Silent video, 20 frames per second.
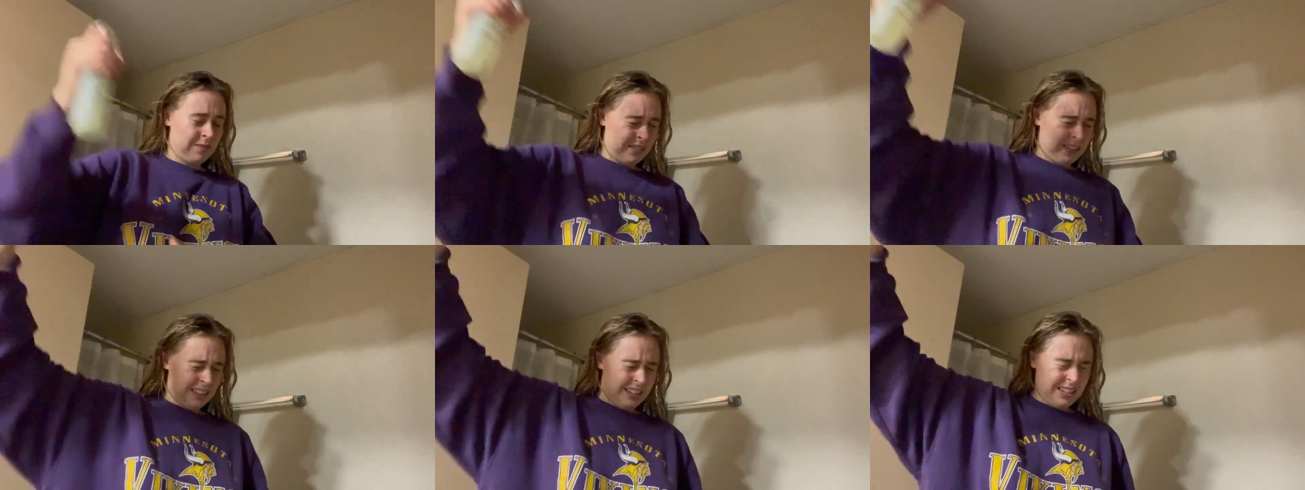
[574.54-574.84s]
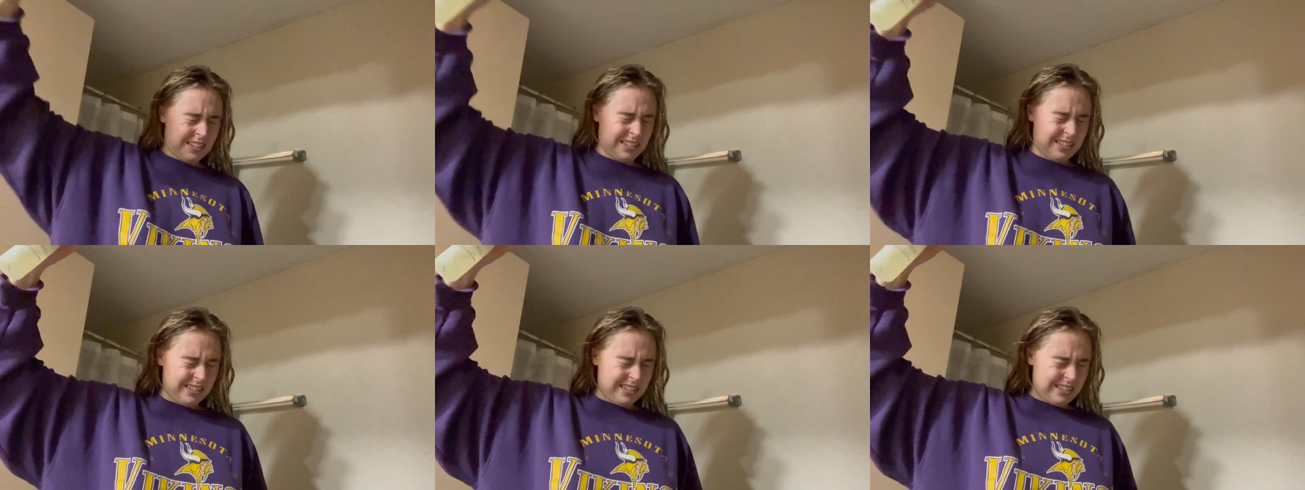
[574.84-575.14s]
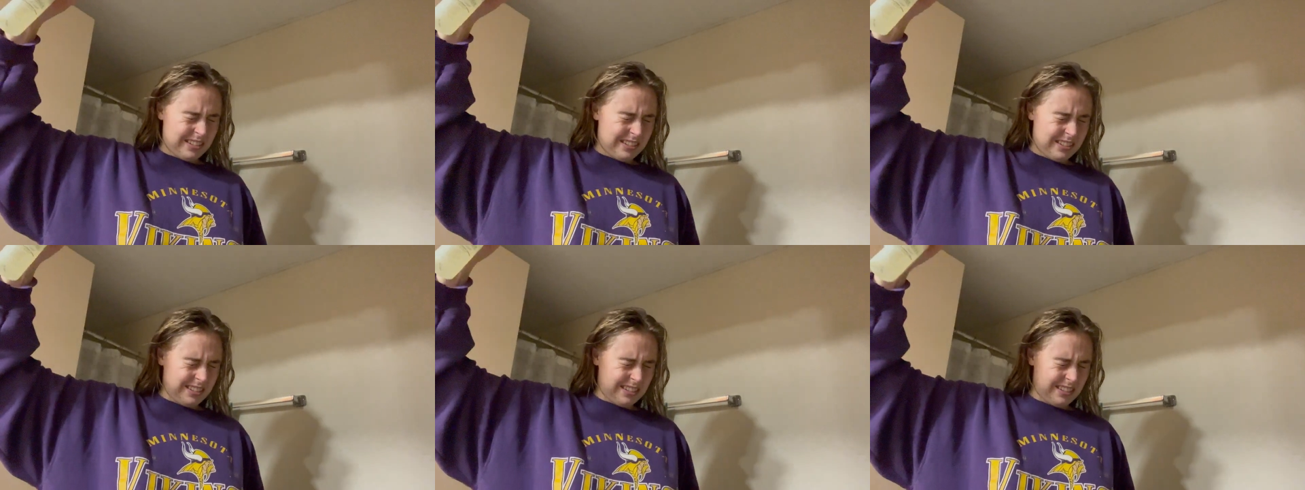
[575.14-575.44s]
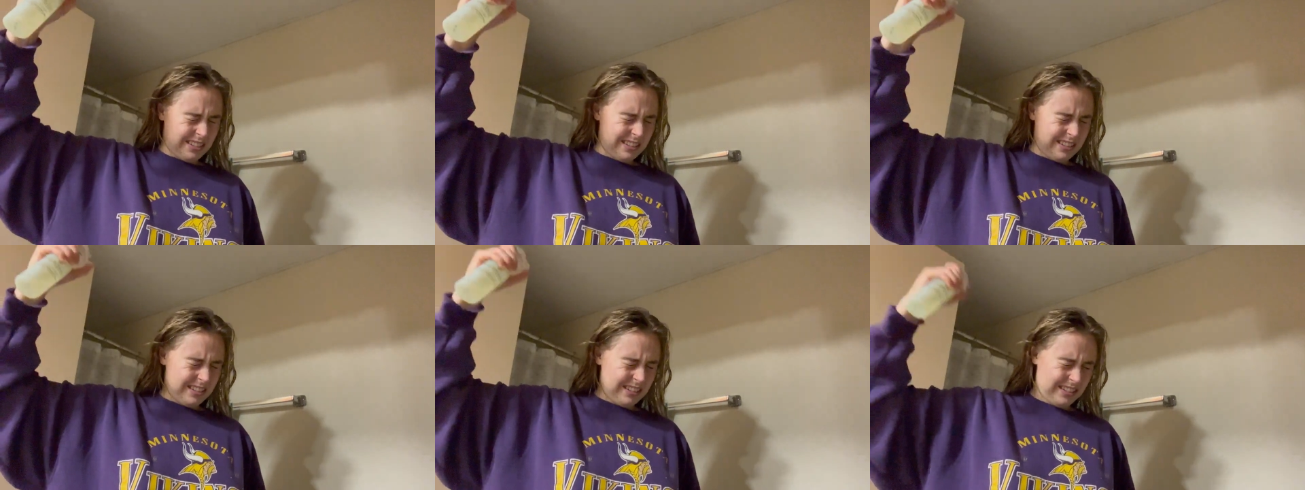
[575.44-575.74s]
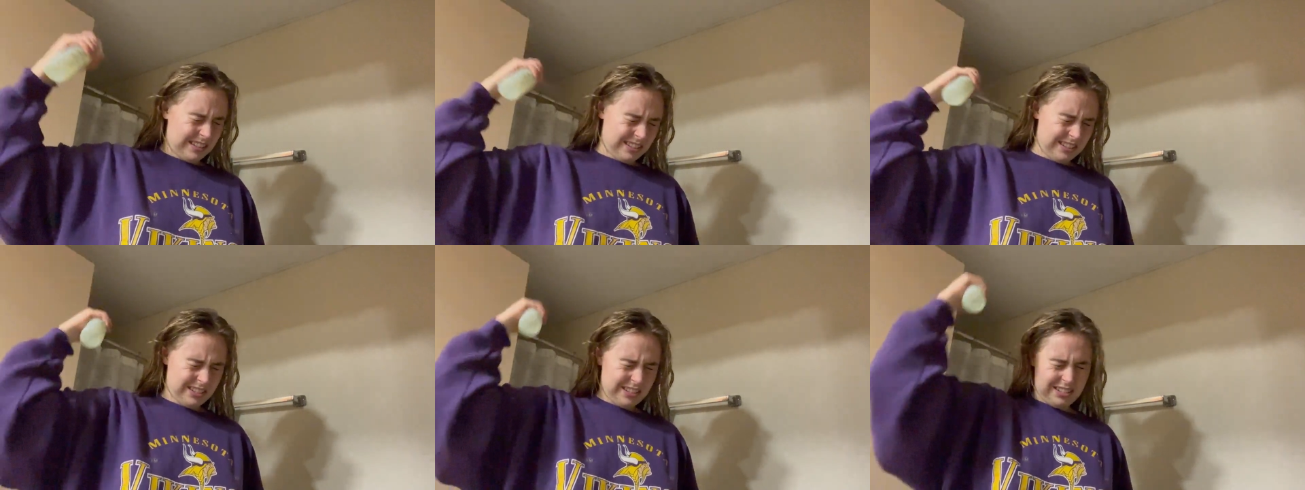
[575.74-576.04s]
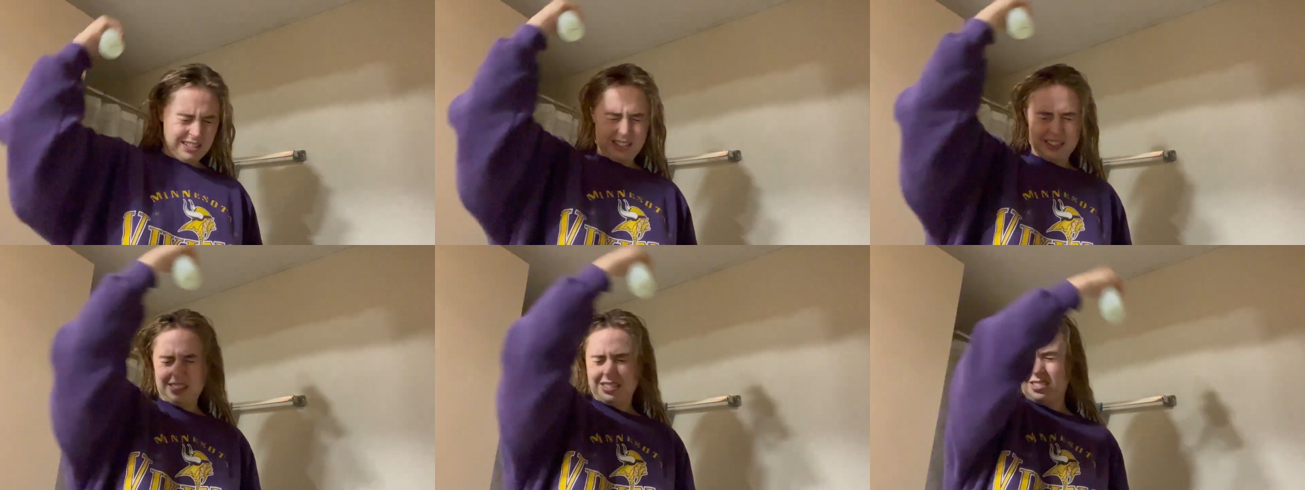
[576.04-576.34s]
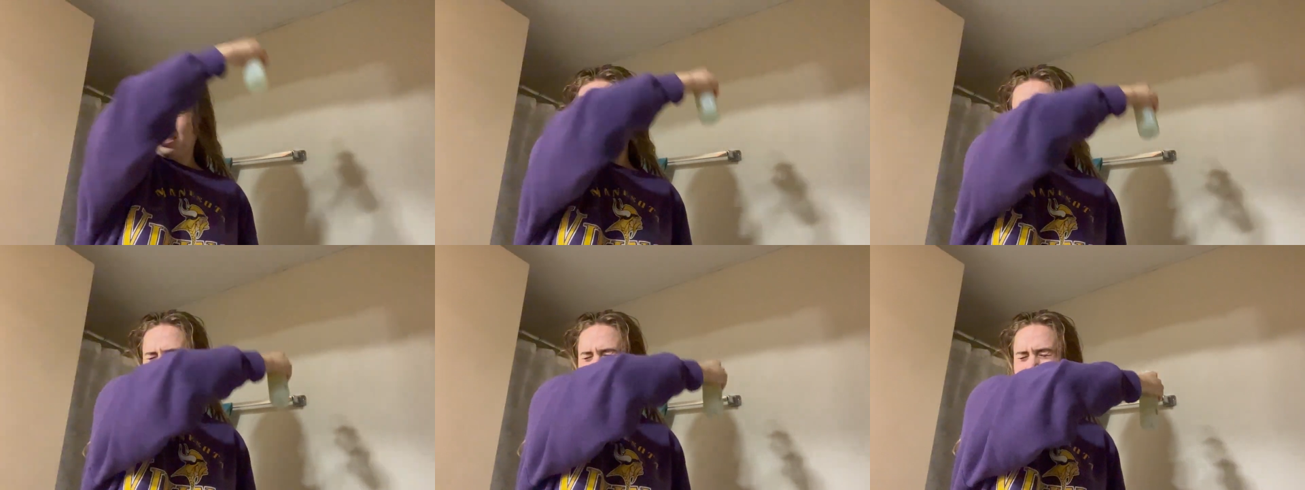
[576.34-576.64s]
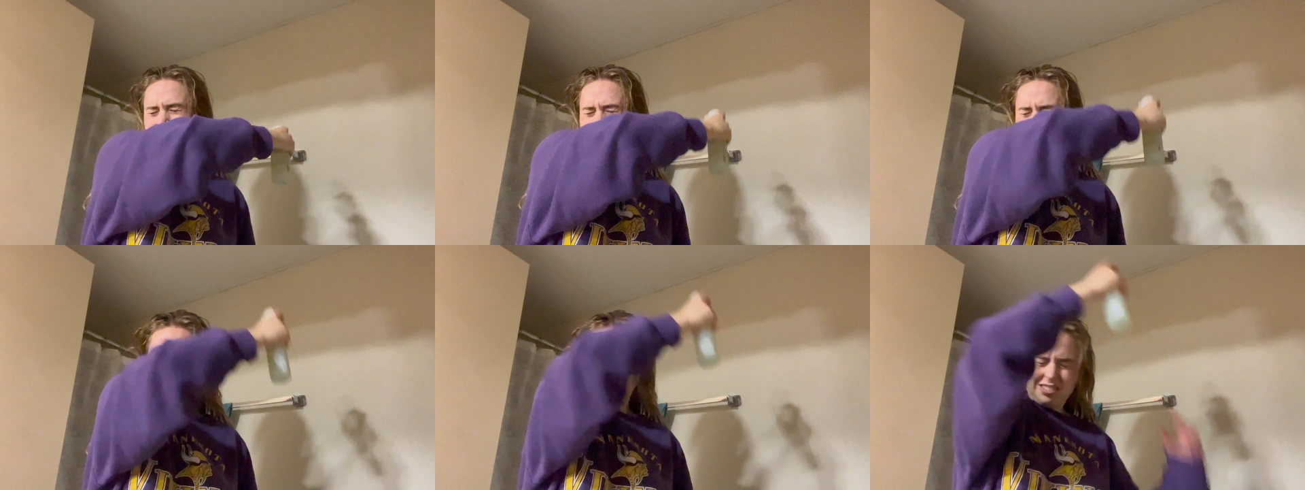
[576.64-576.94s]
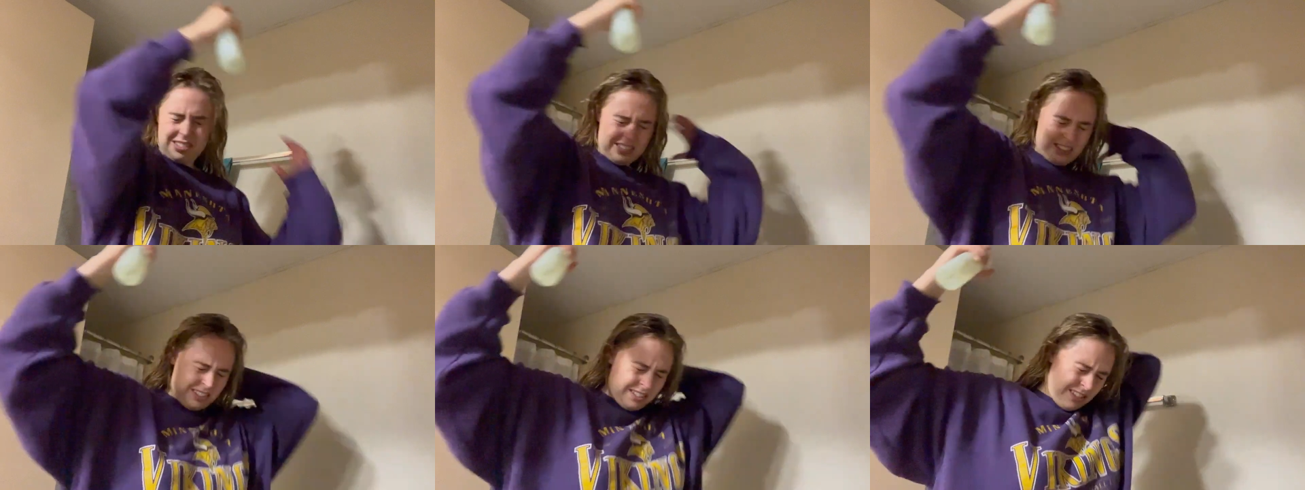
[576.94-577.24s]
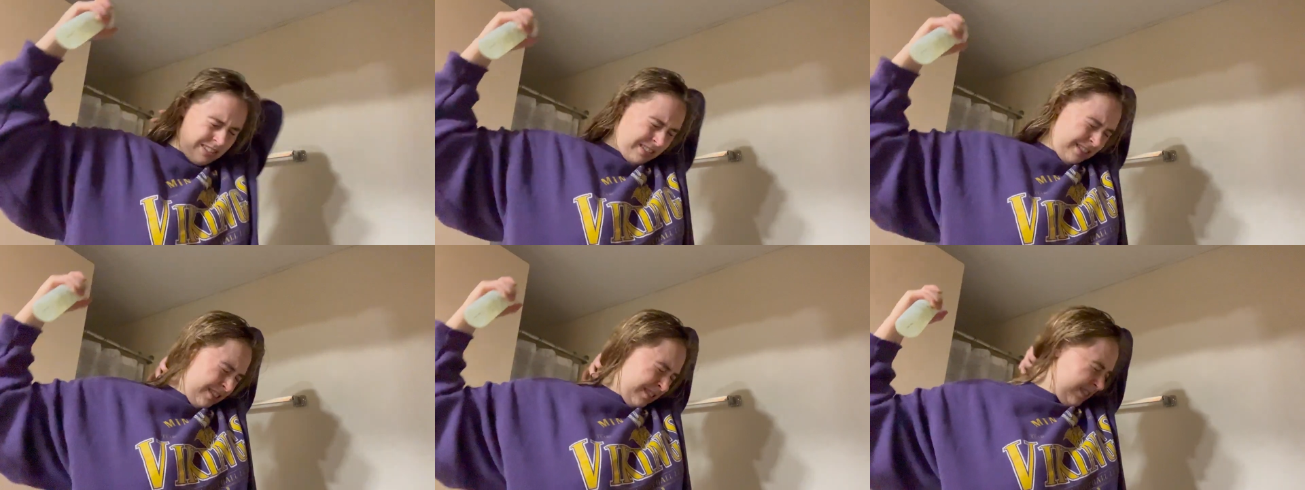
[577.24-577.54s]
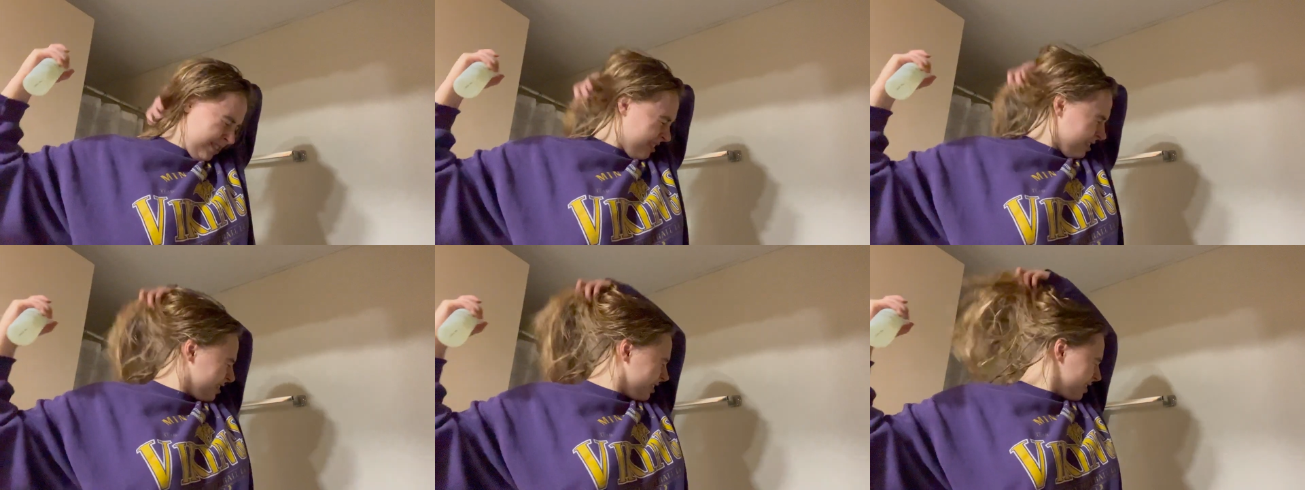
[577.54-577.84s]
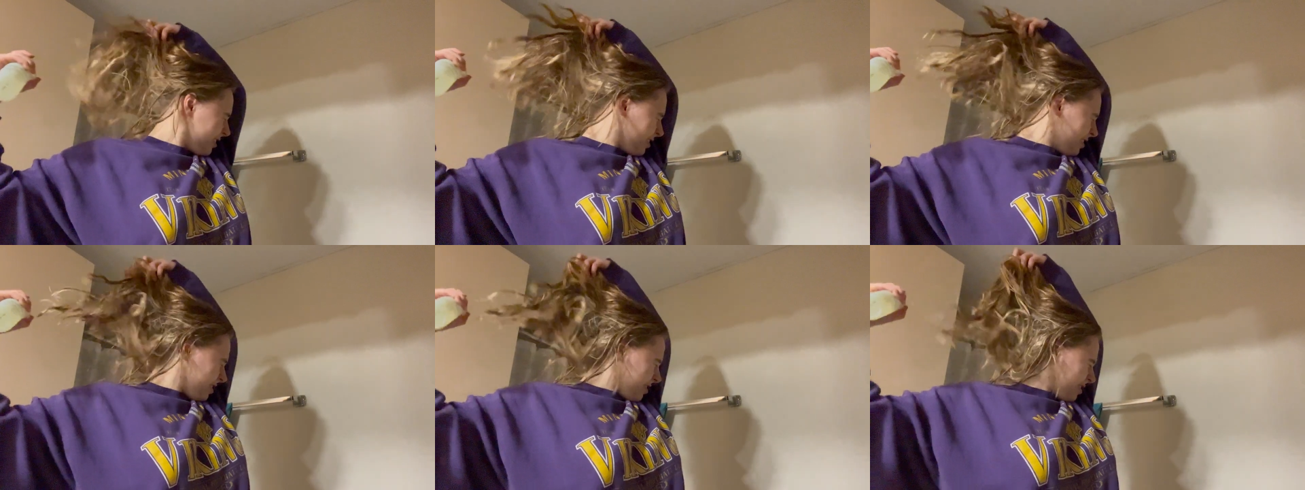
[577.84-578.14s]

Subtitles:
Nobody speaks.